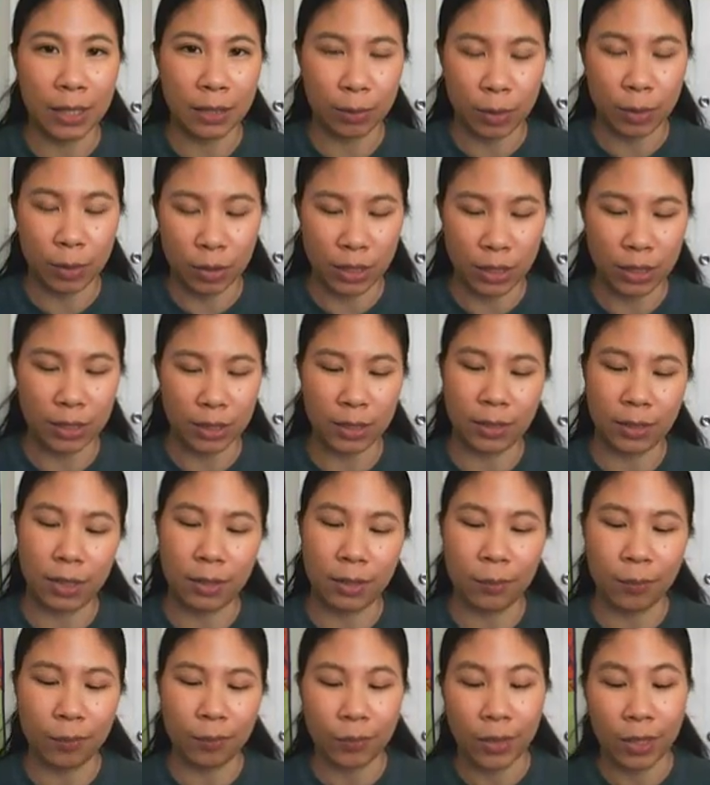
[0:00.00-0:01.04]
is approaching
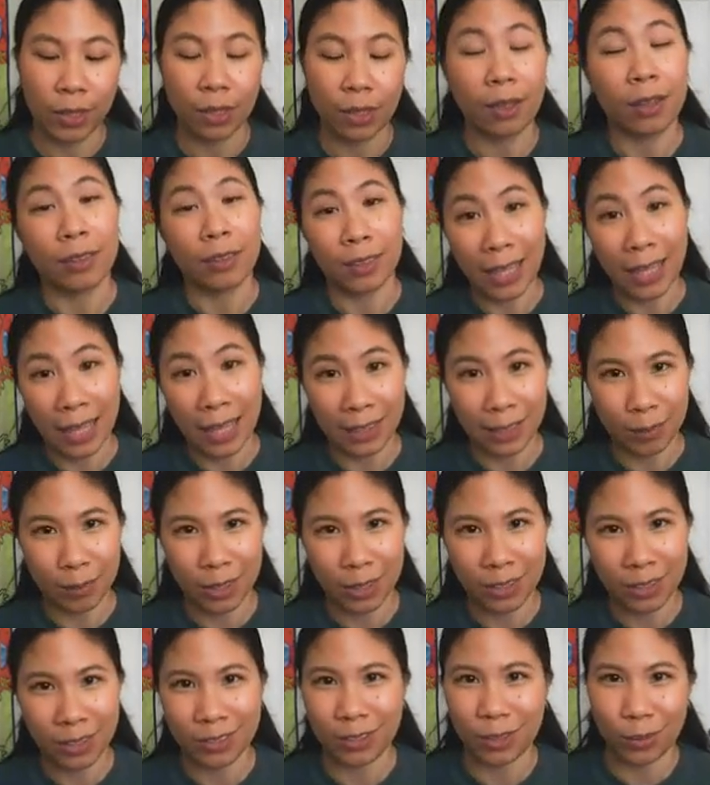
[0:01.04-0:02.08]
0, that
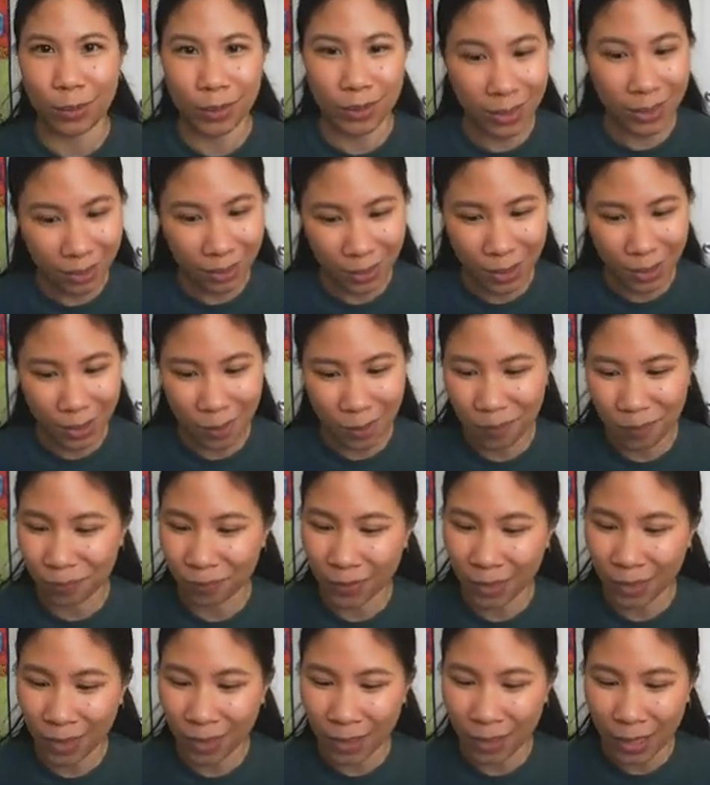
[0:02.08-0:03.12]
limit is always 0.
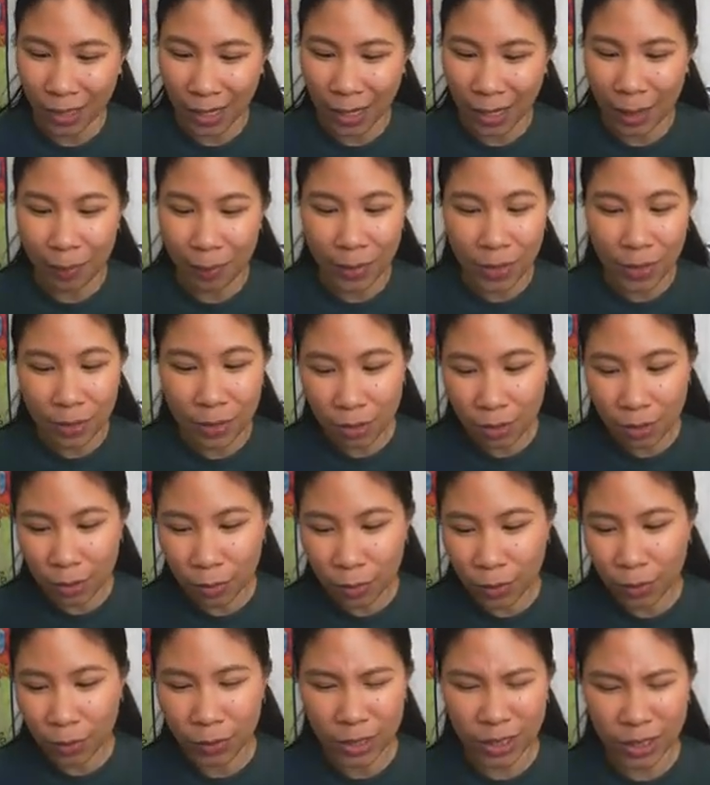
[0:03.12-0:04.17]
This third
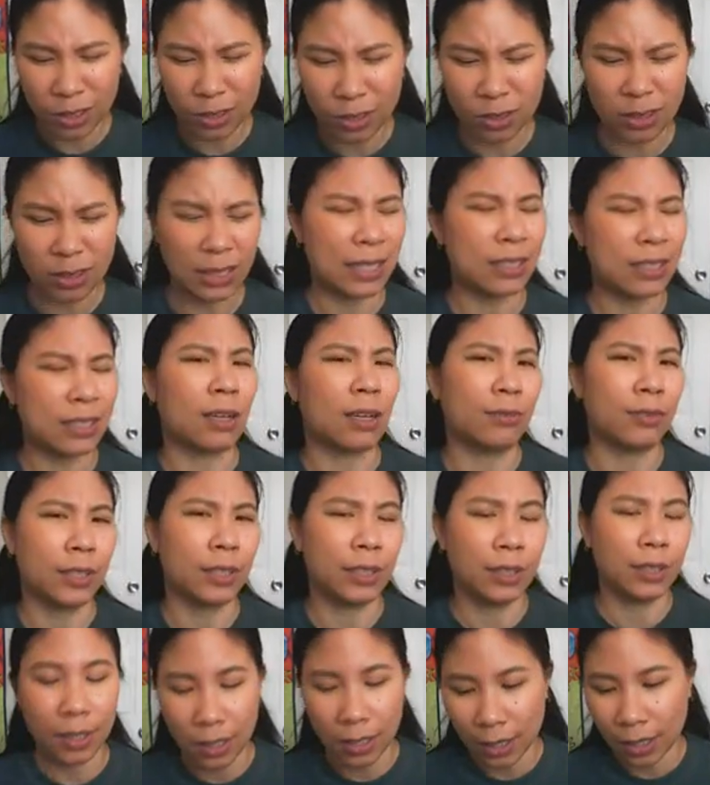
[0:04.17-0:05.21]
one we use less
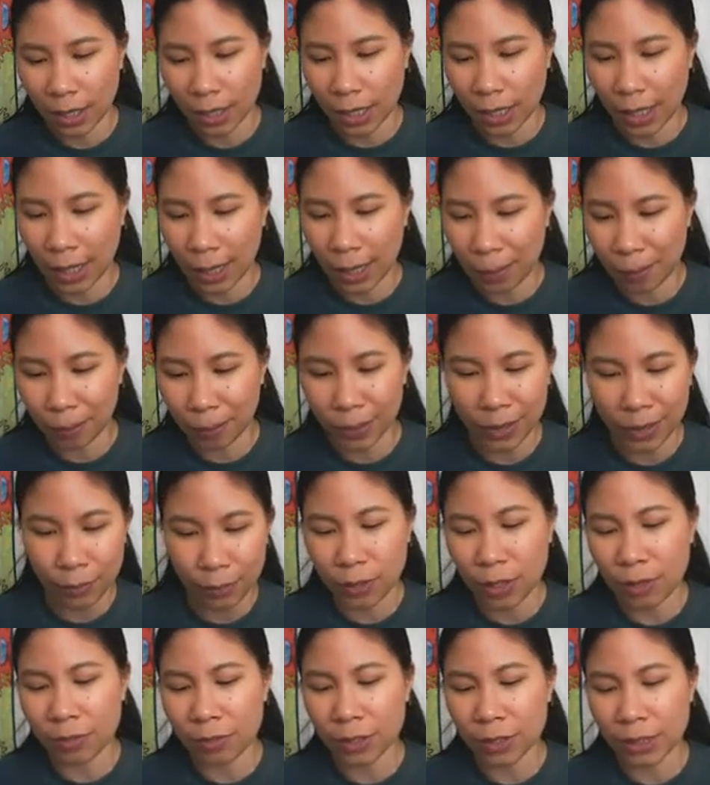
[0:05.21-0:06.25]
often, but if
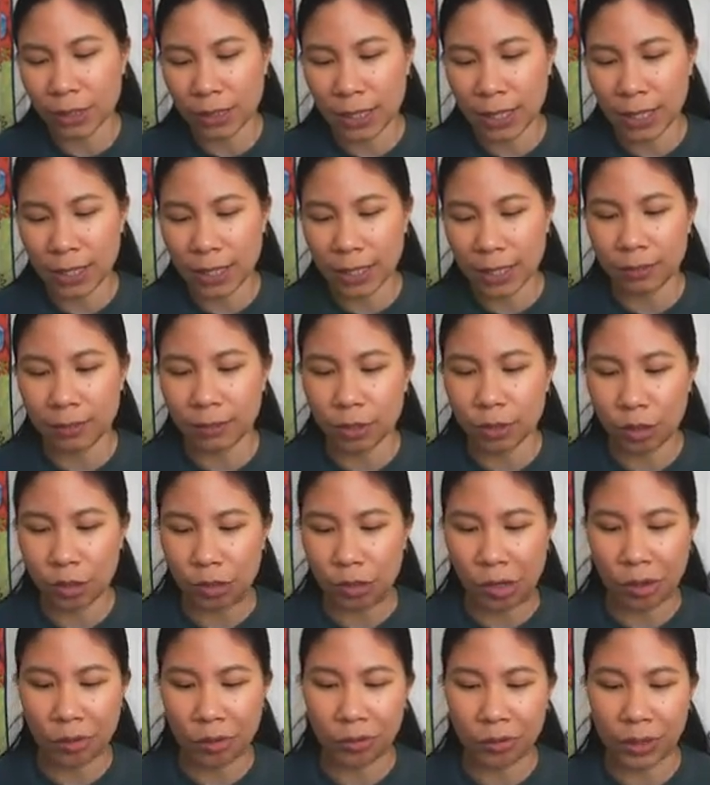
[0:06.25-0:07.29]
you ever see it, just
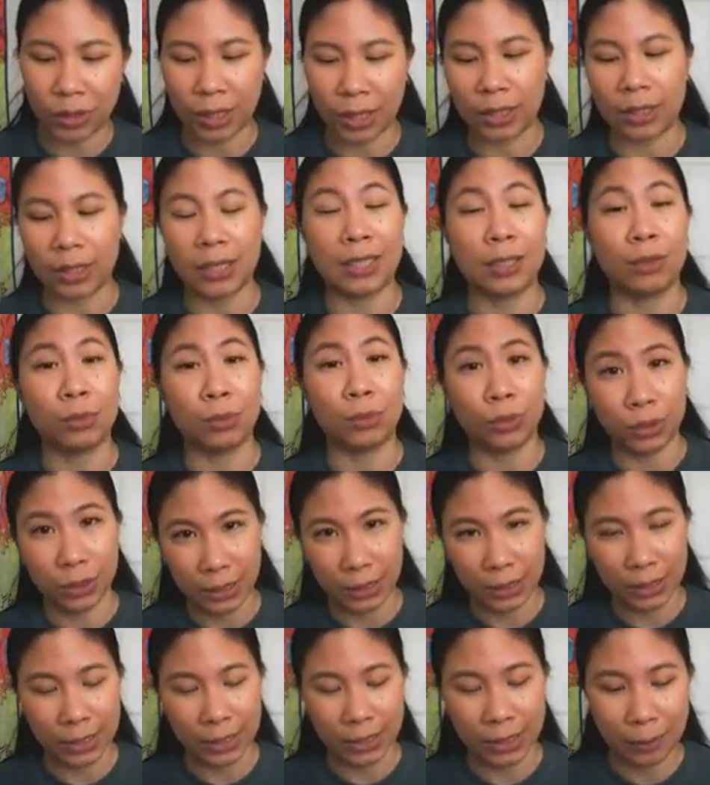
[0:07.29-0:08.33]
know that it equals
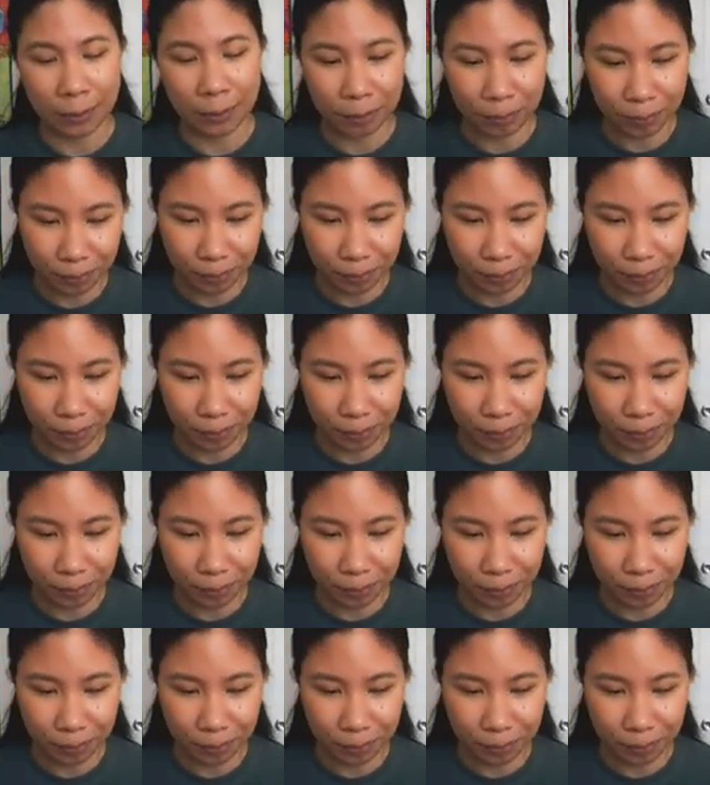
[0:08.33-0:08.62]
e.